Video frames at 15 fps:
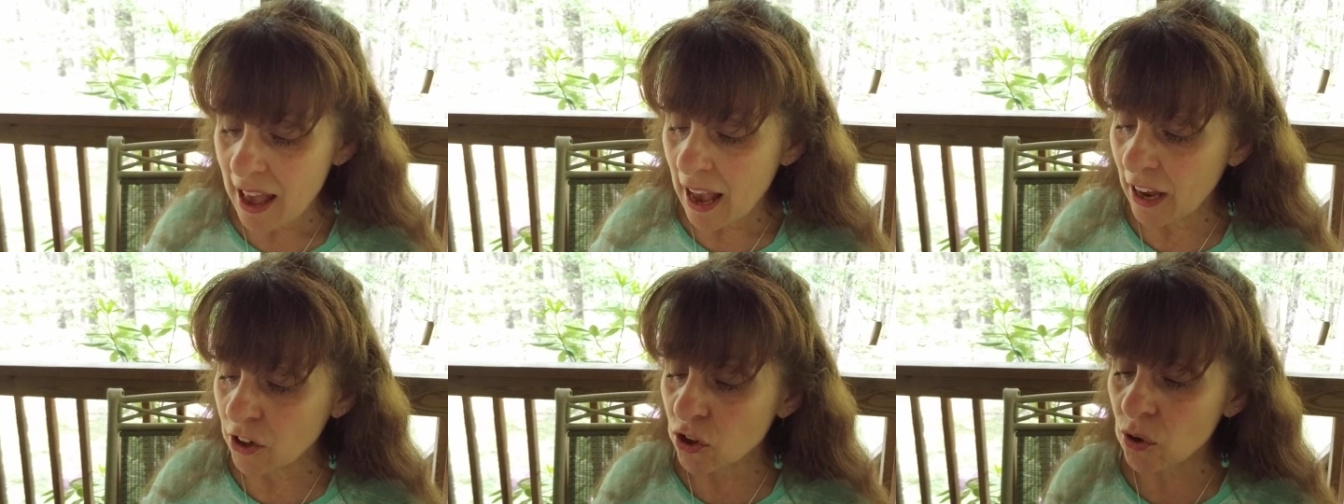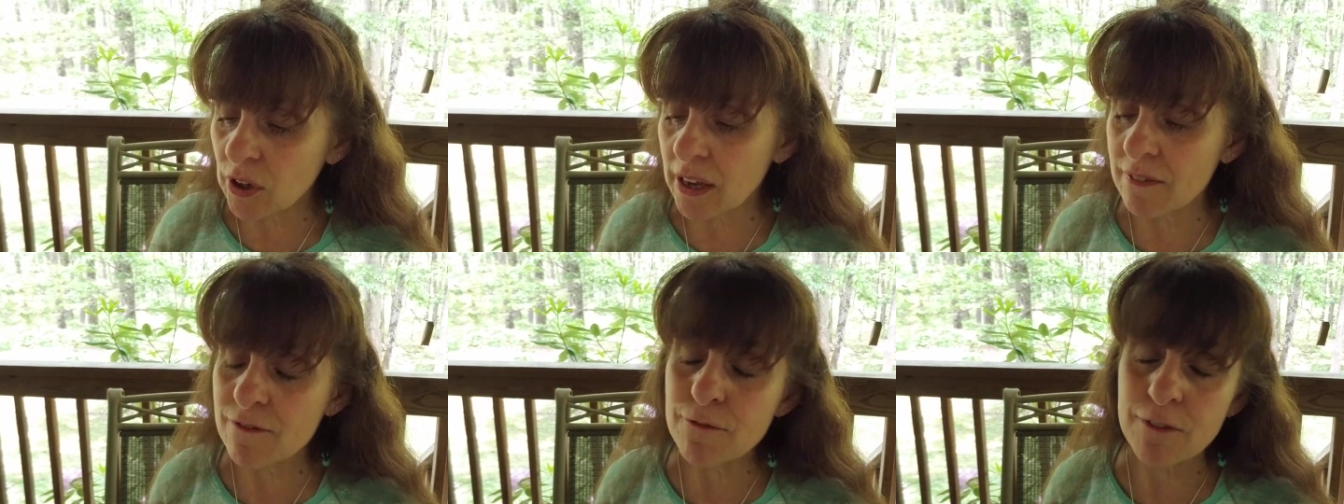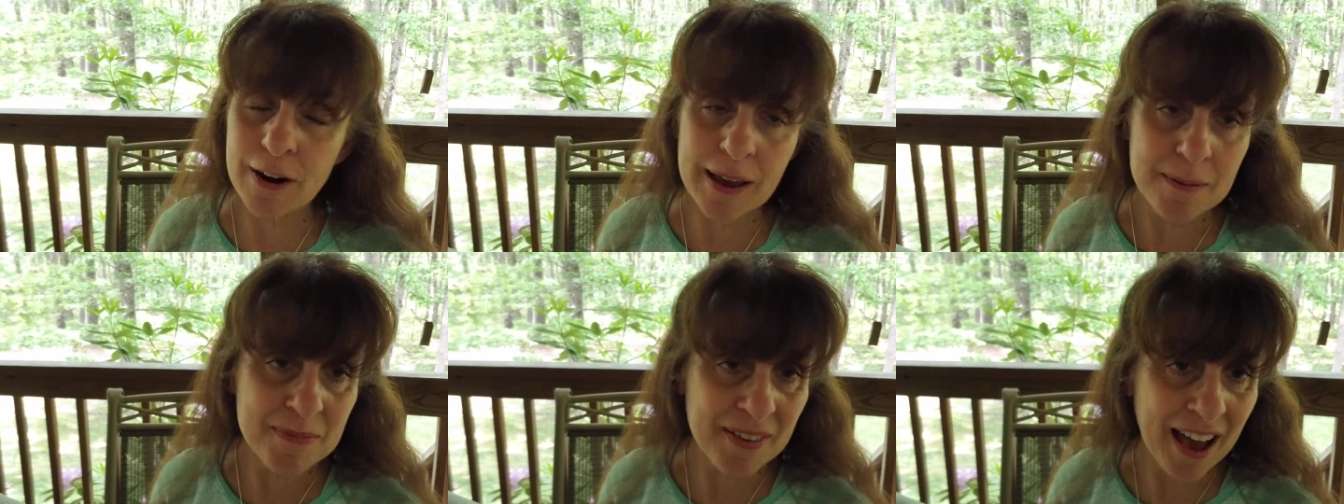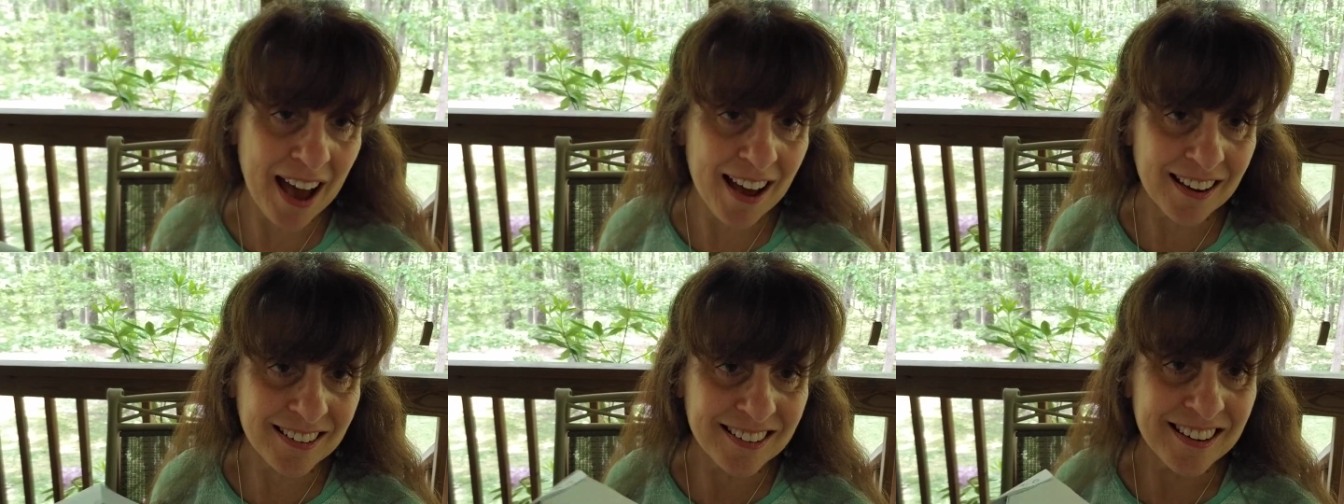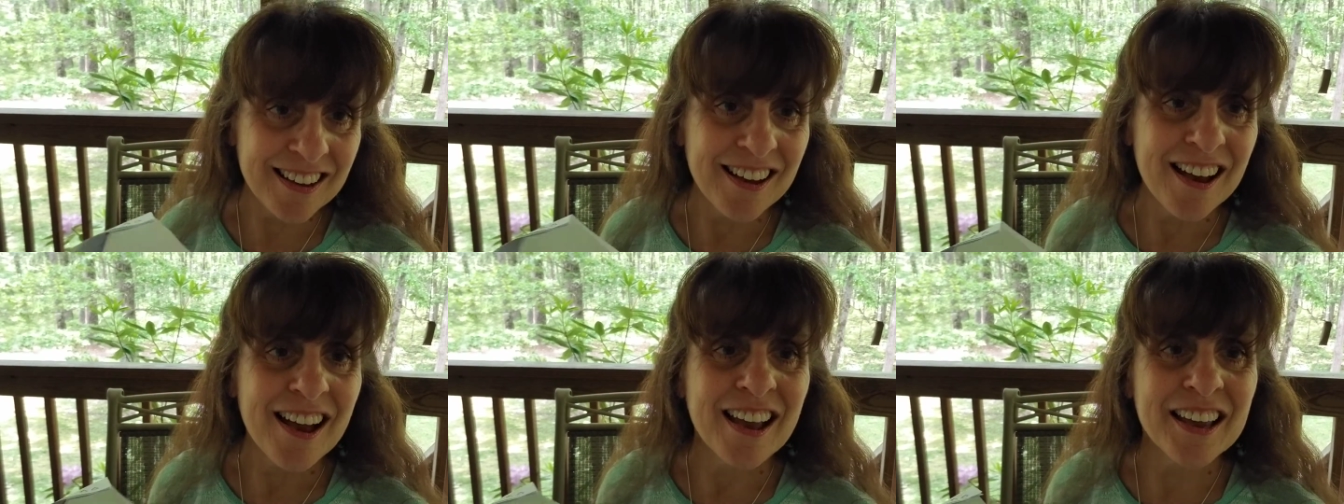And you can frame that
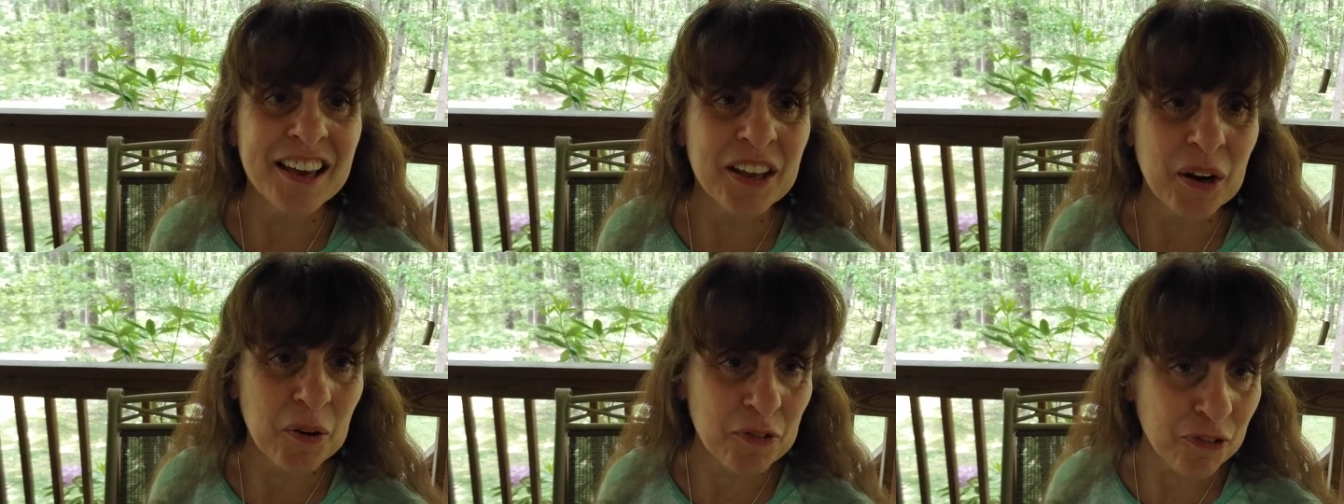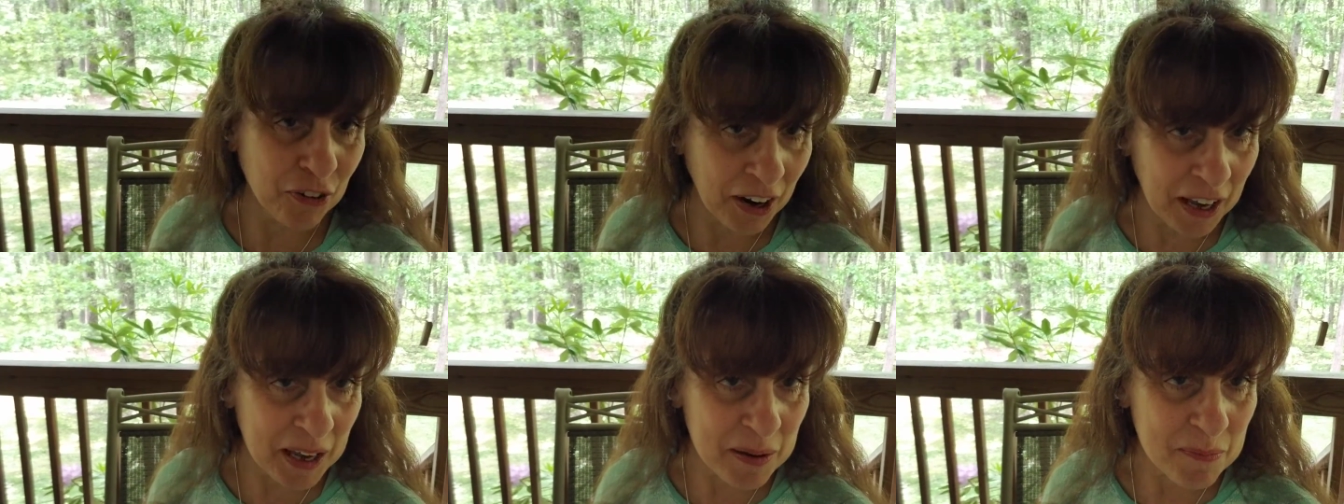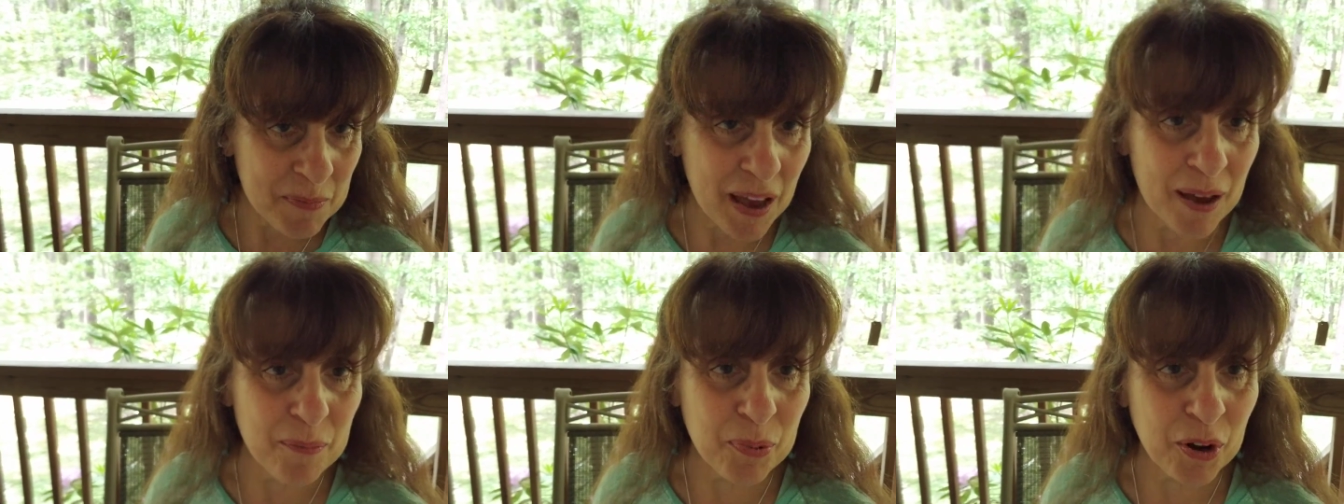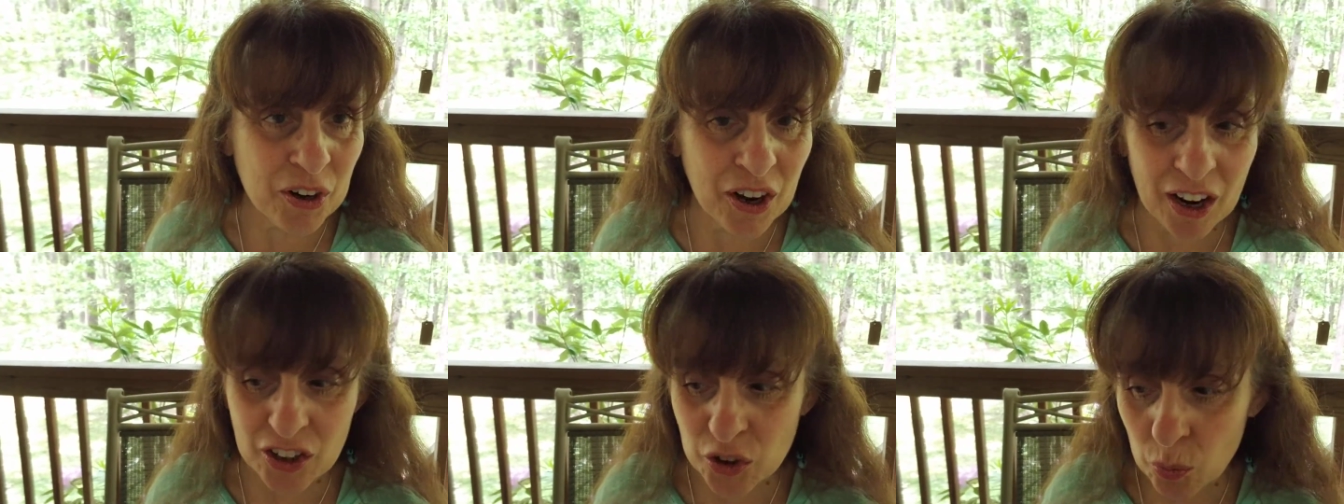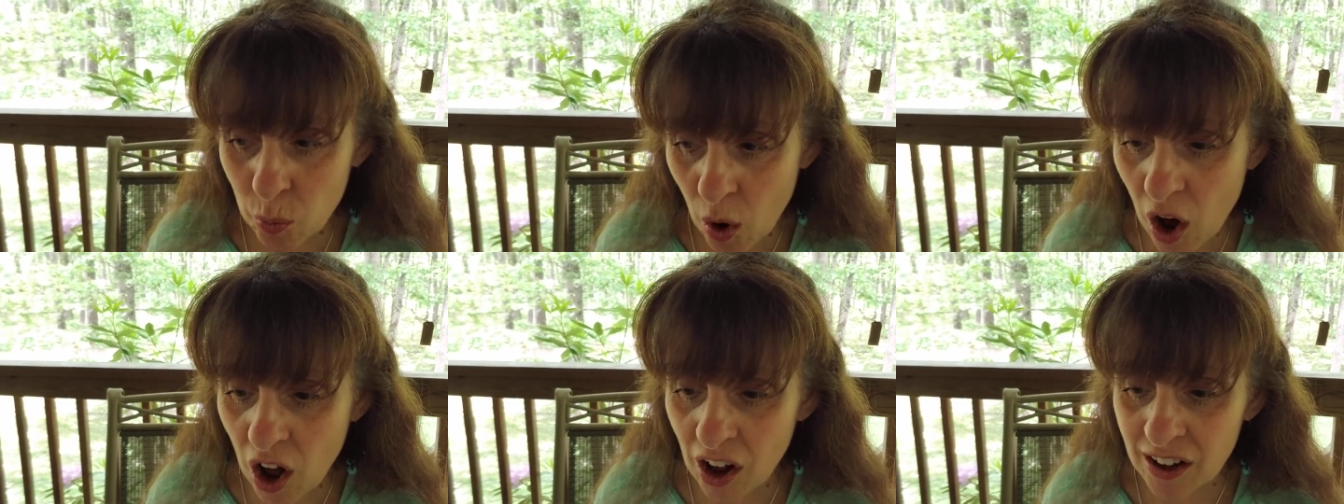in a frame and put it on your
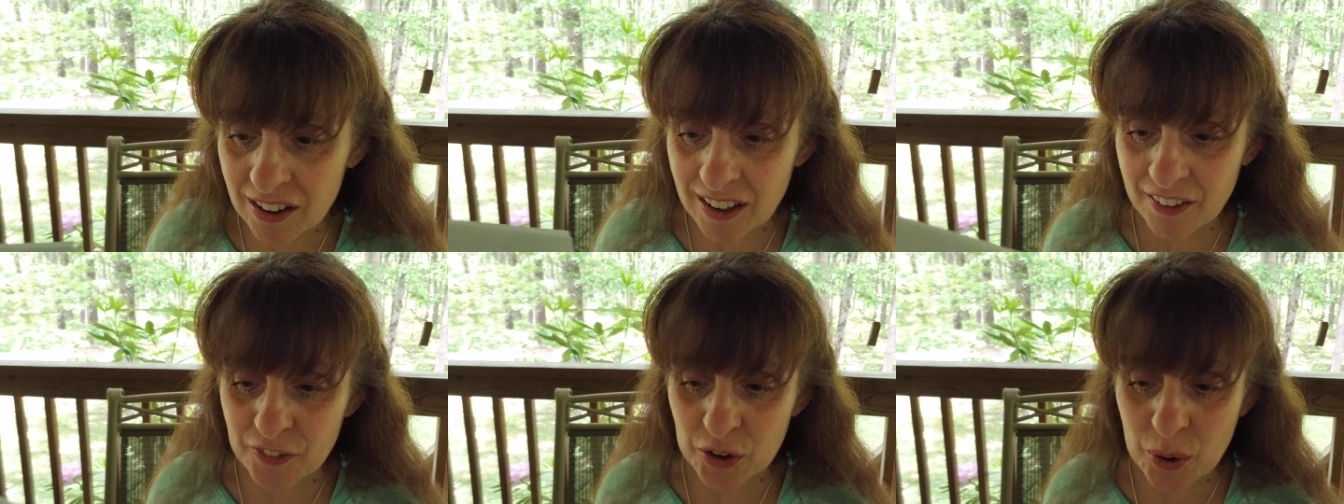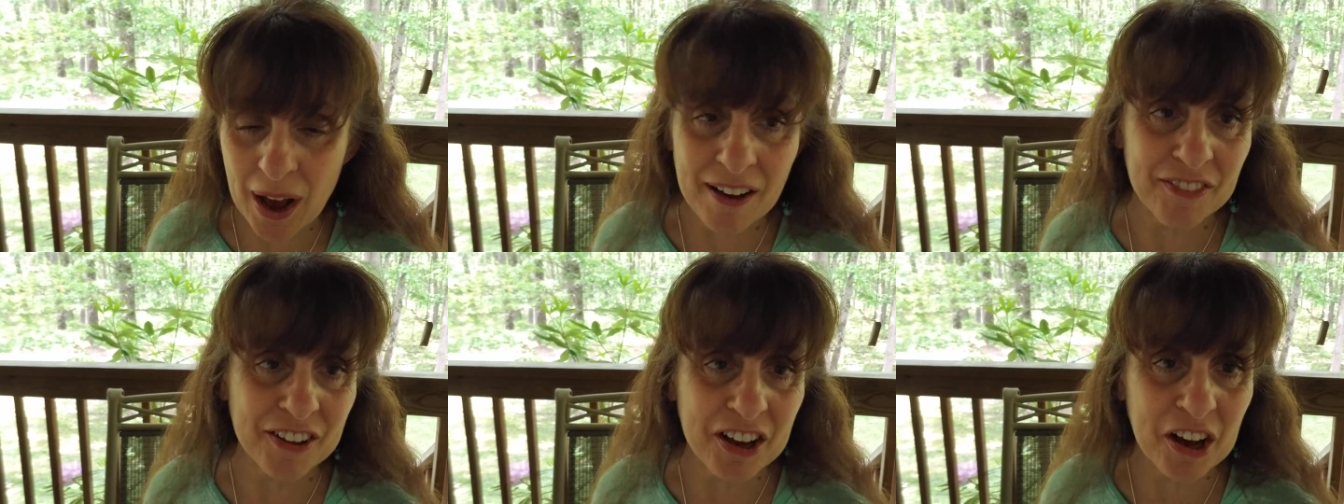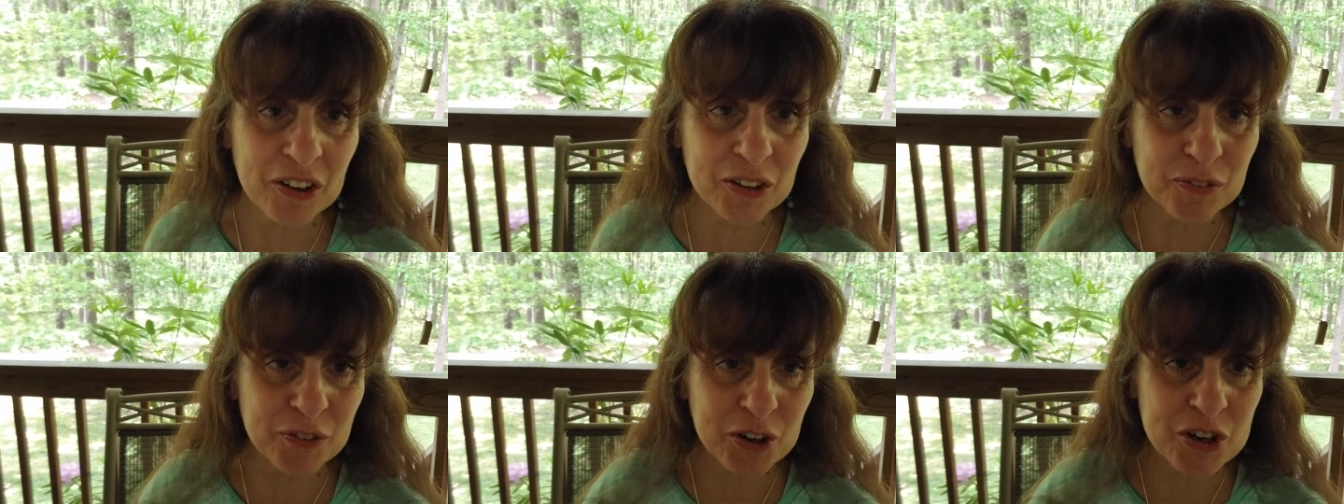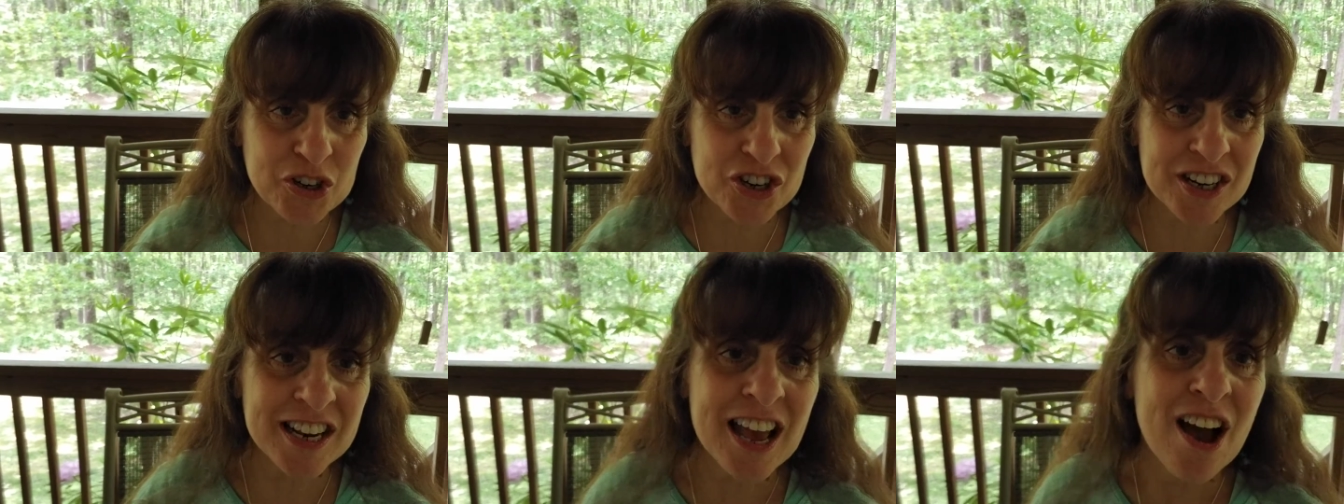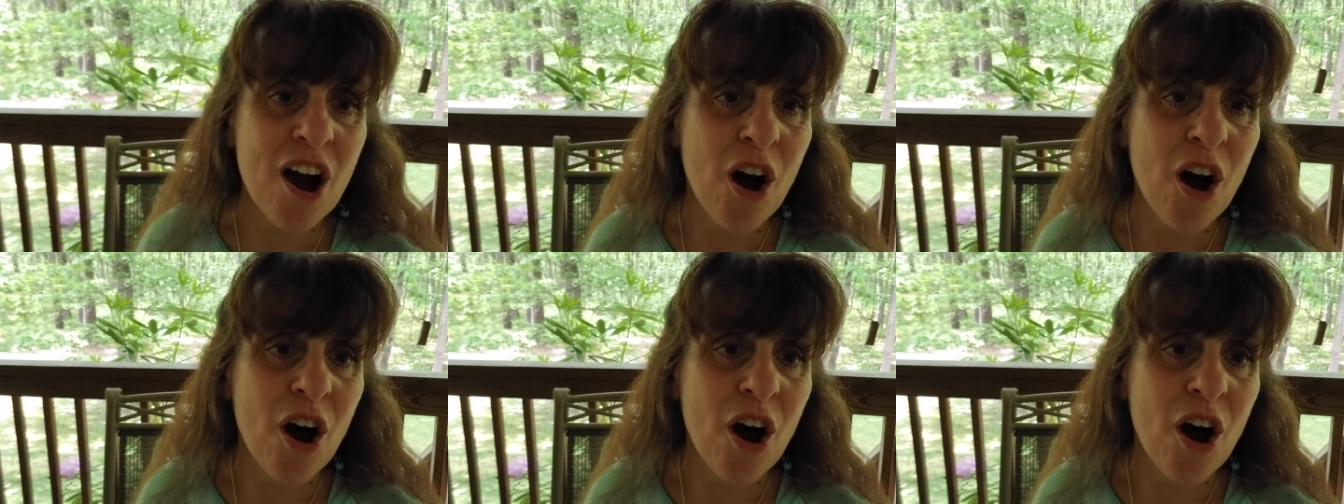wall if you have the colored version.